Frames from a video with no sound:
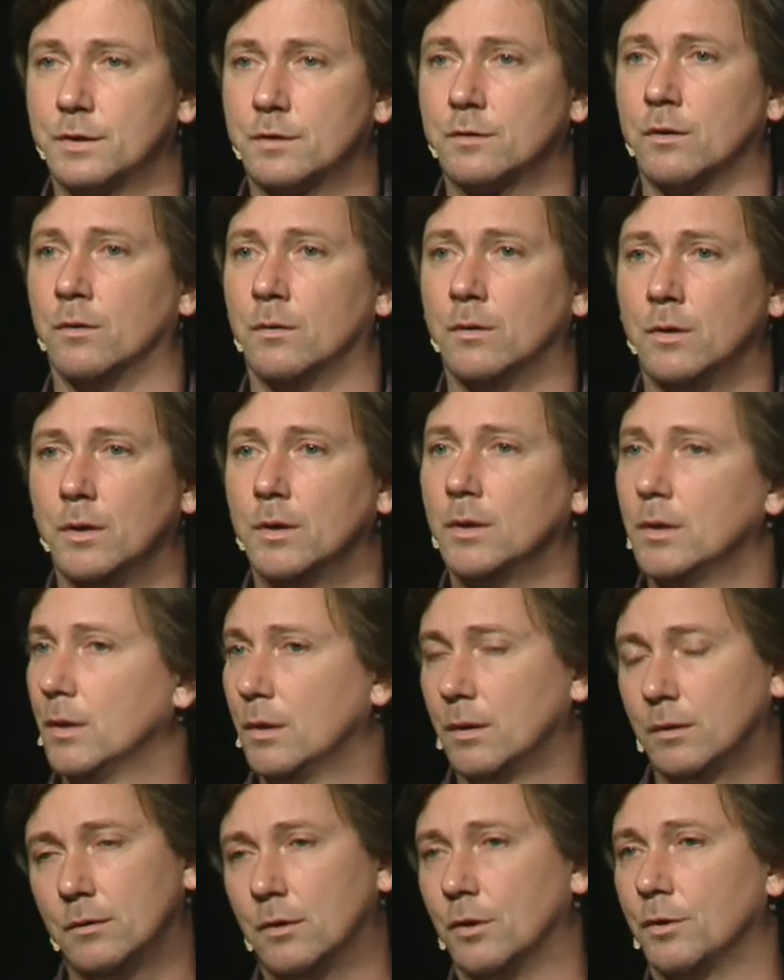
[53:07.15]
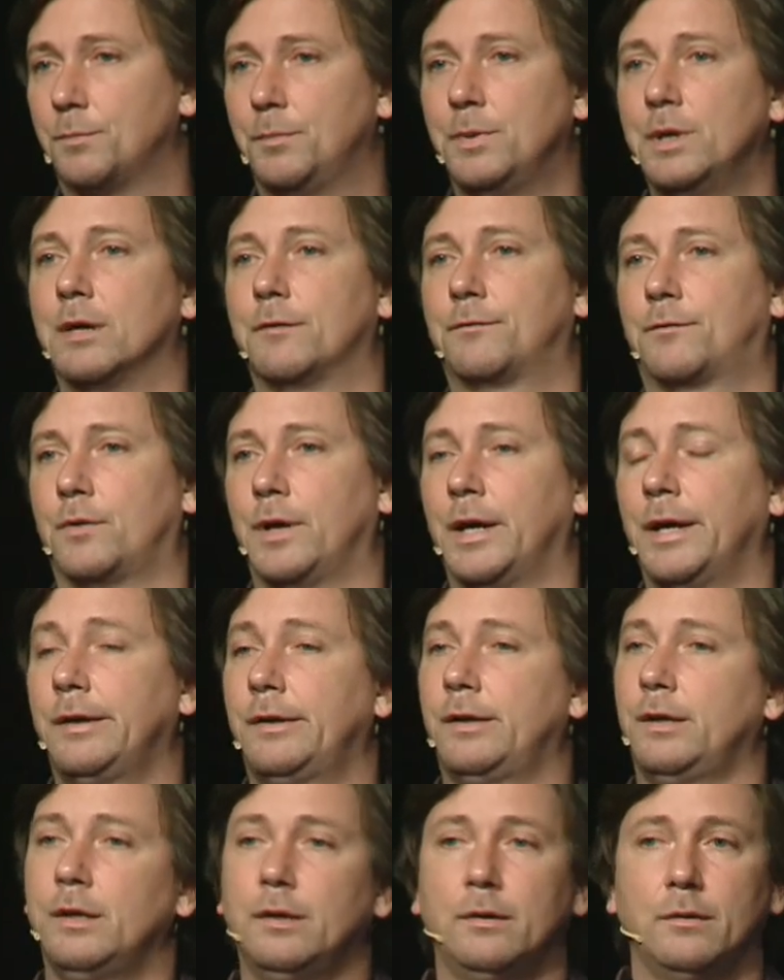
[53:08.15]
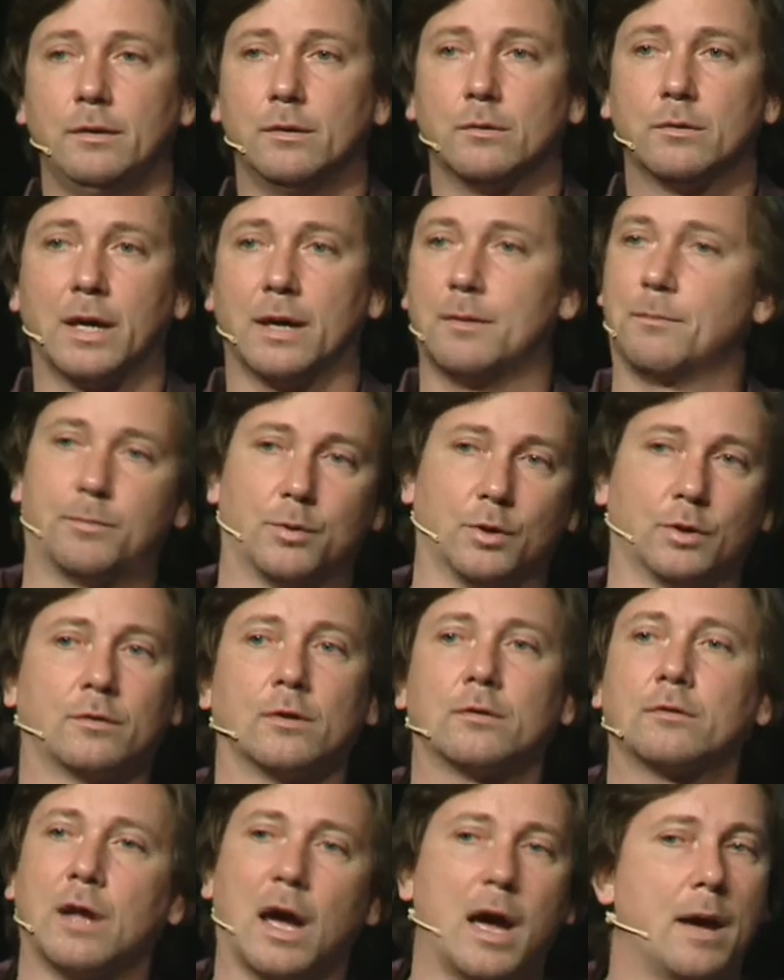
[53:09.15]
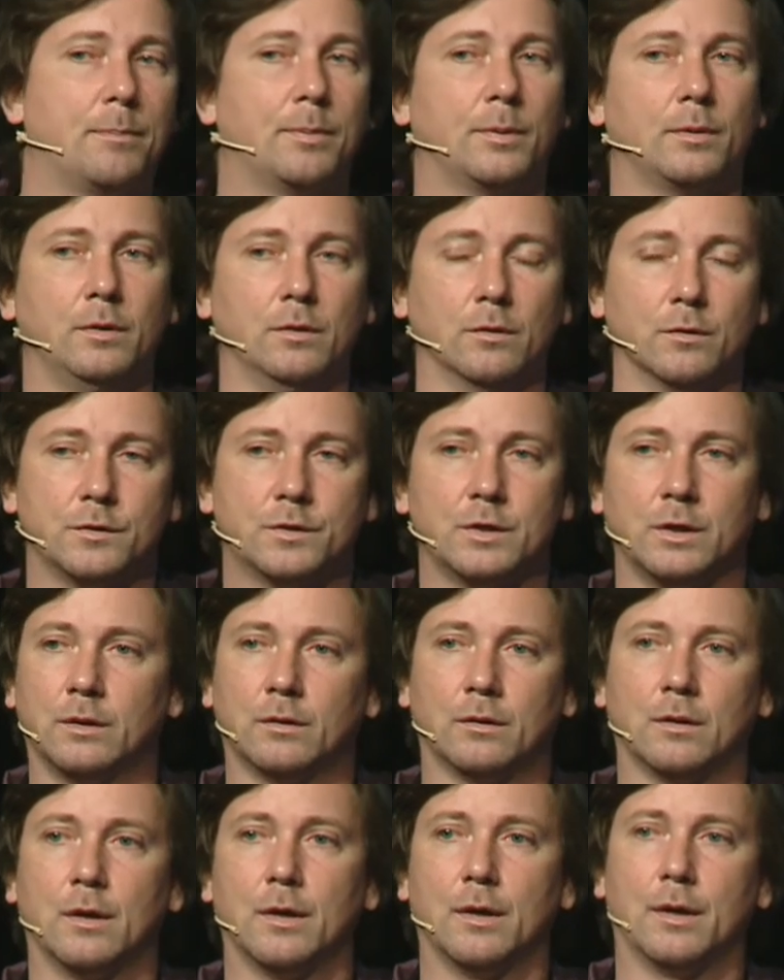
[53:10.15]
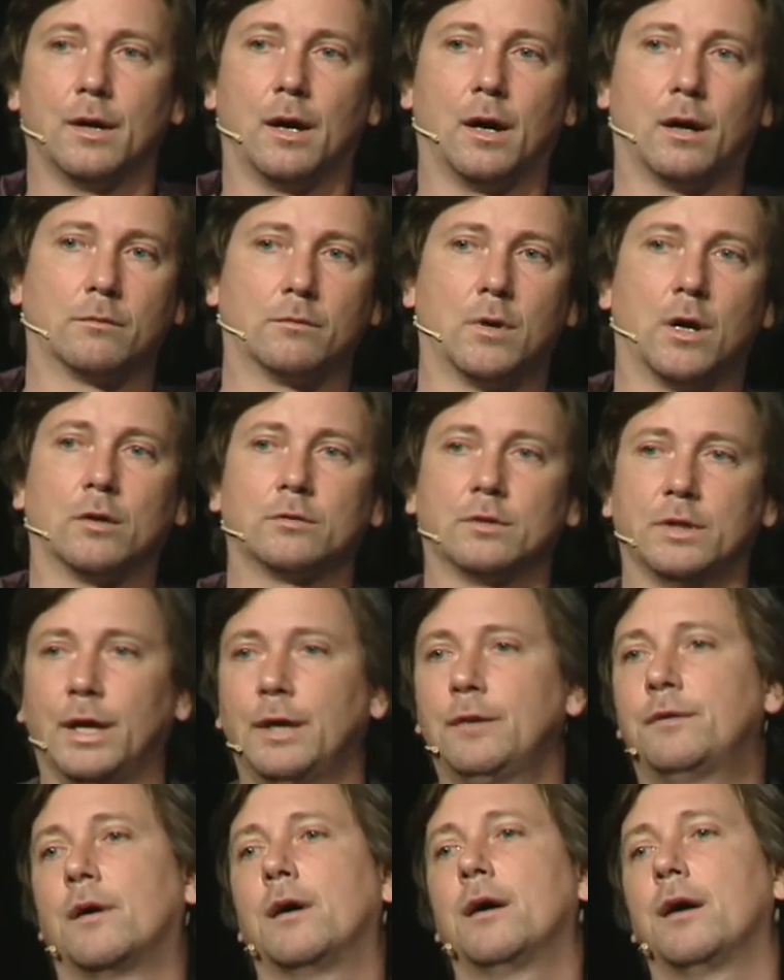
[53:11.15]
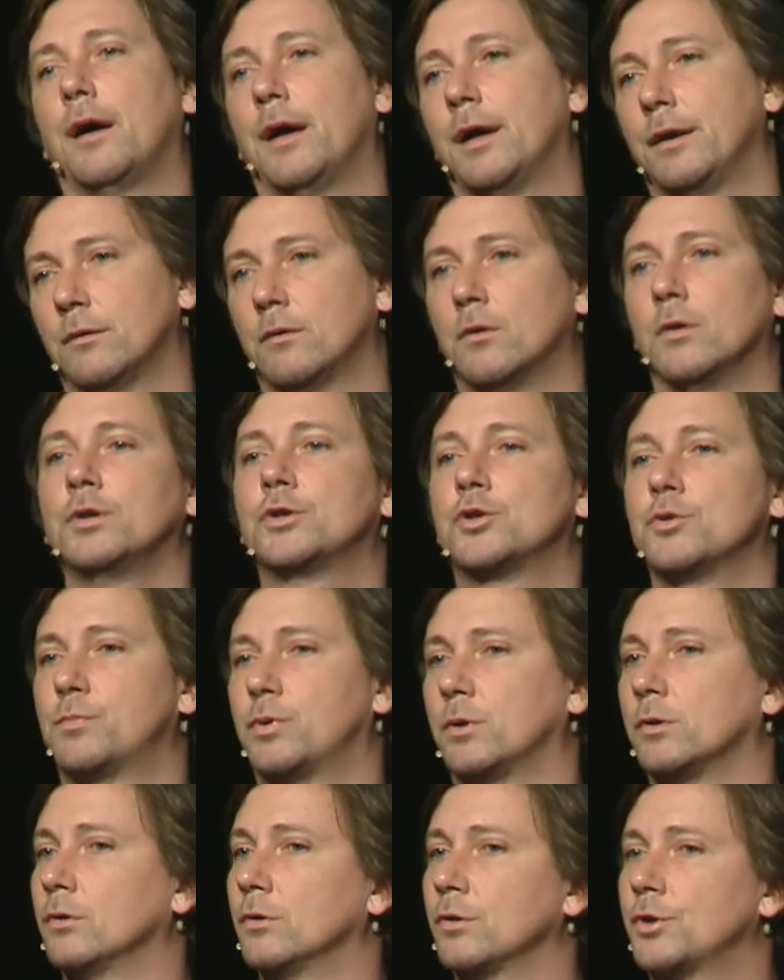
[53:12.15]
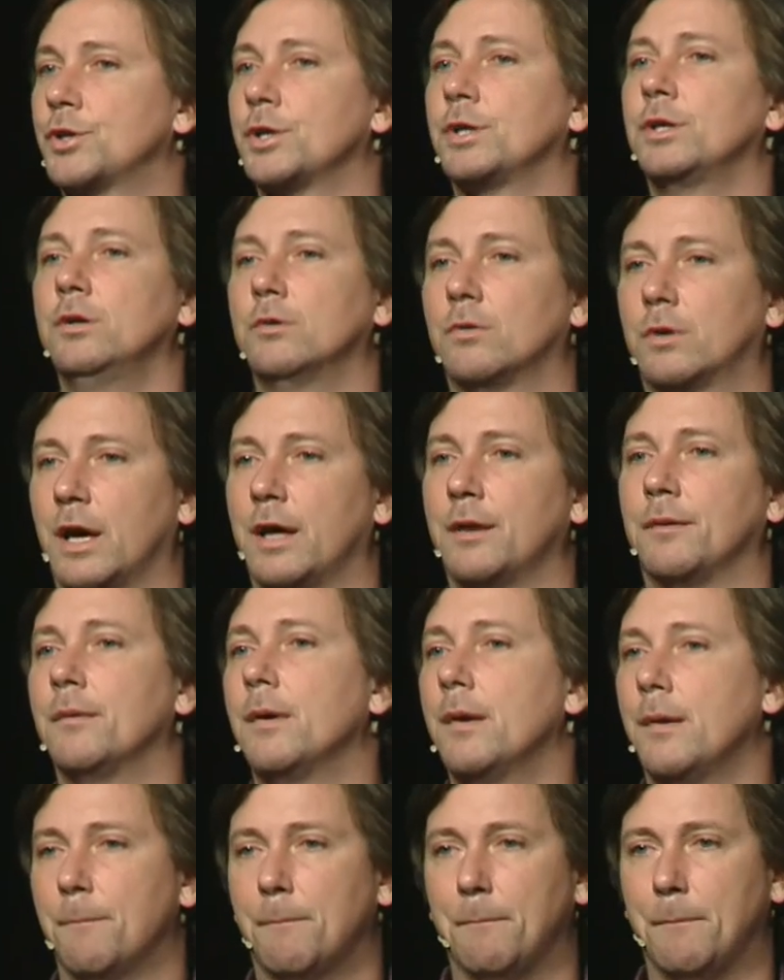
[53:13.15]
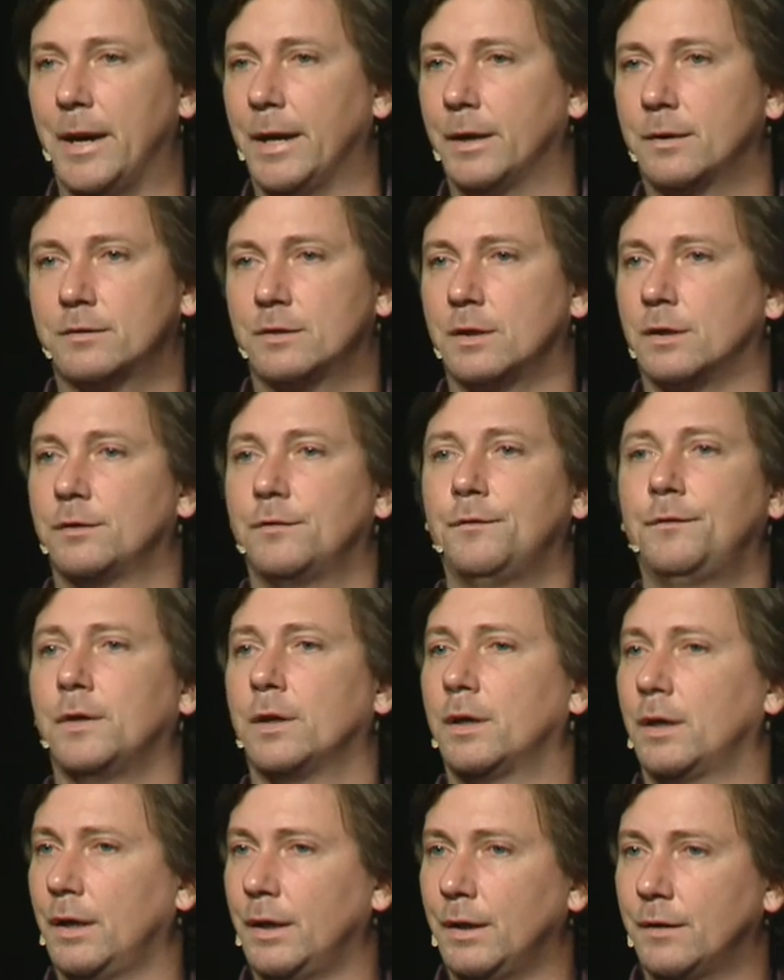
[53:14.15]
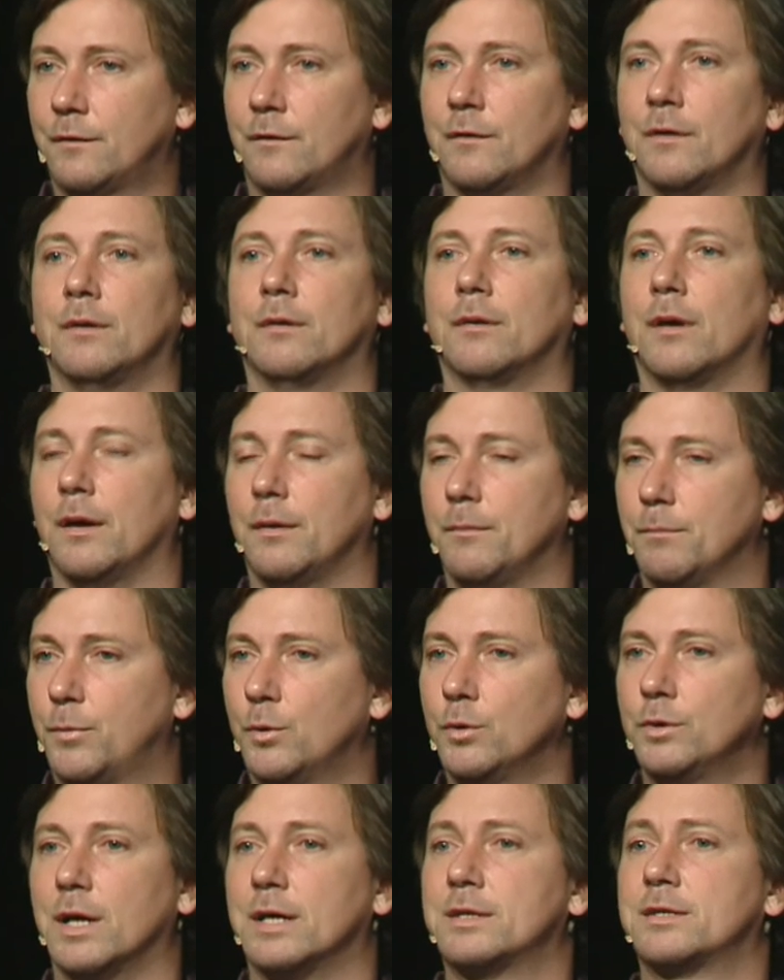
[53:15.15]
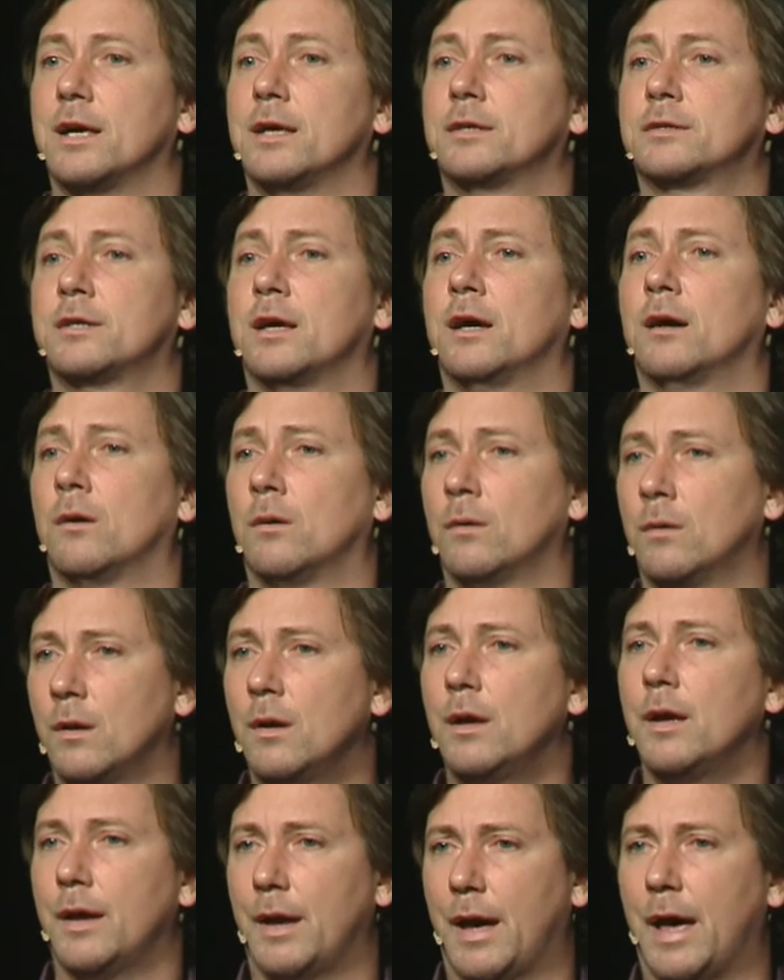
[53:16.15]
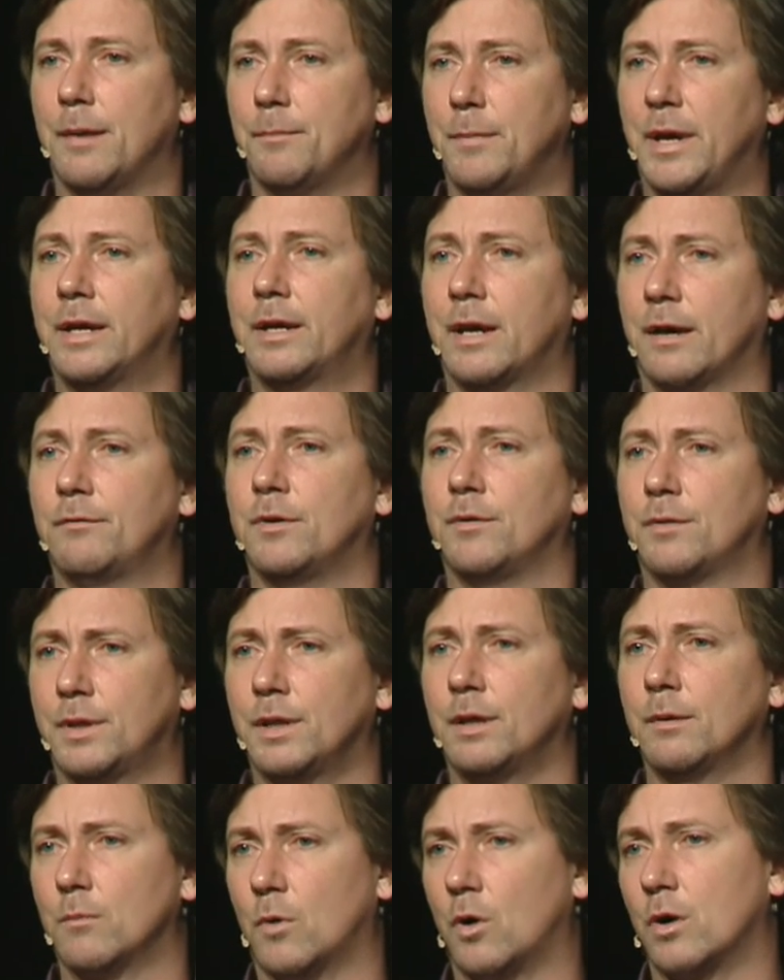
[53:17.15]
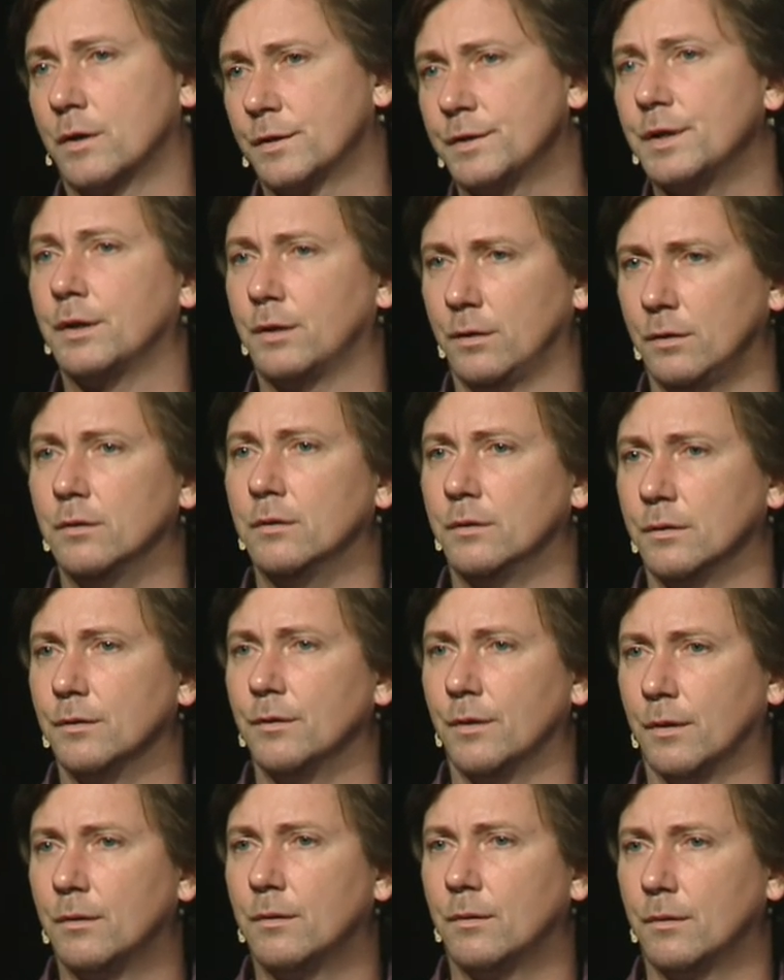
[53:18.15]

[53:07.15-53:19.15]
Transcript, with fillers: So don't be afraid. You can prototype using uh, raw data and go into production. You can make certificates and, and put SSL and make everything more secure, you know.